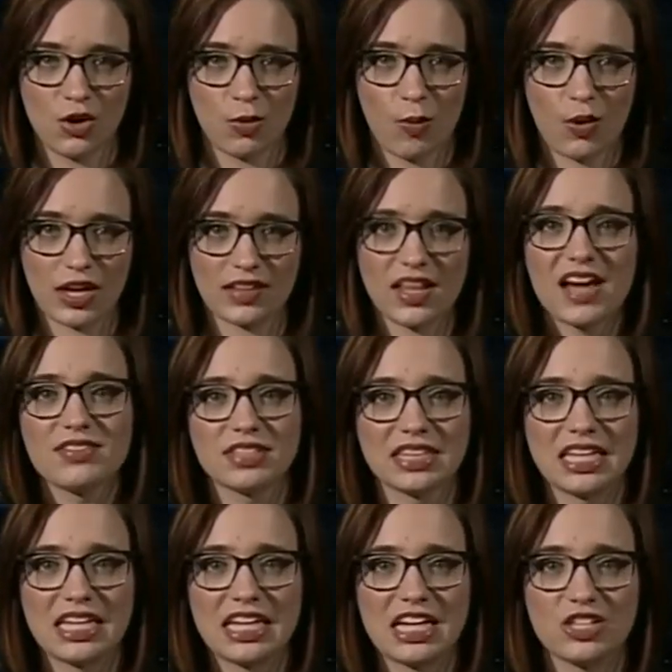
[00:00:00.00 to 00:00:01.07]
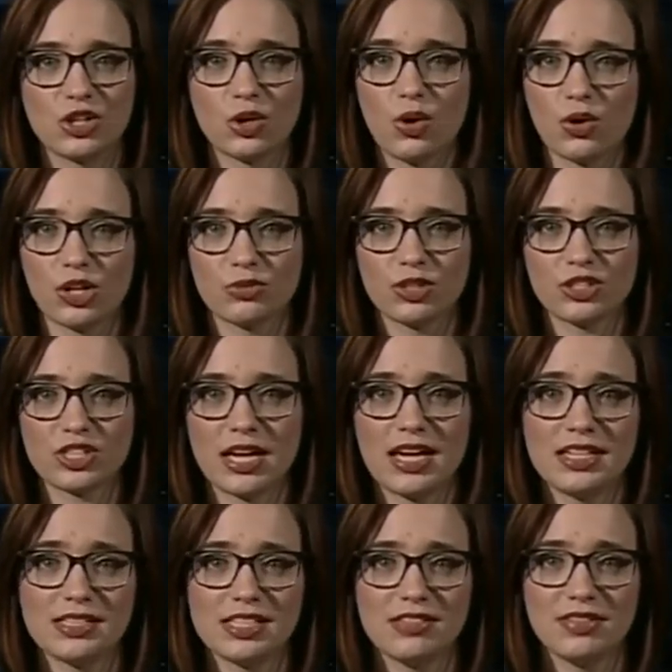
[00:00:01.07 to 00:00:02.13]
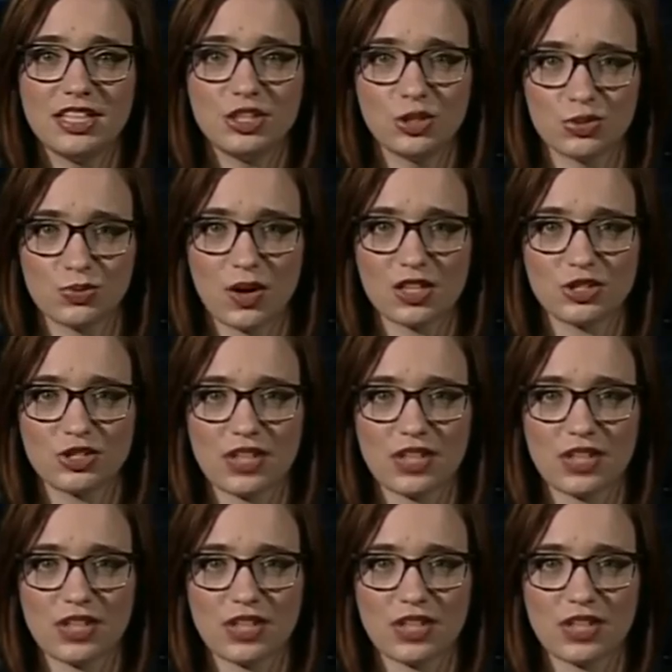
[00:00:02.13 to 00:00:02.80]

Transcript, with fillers: Reporting live in Lincoln, Nicole Goodrich, KETV News Watch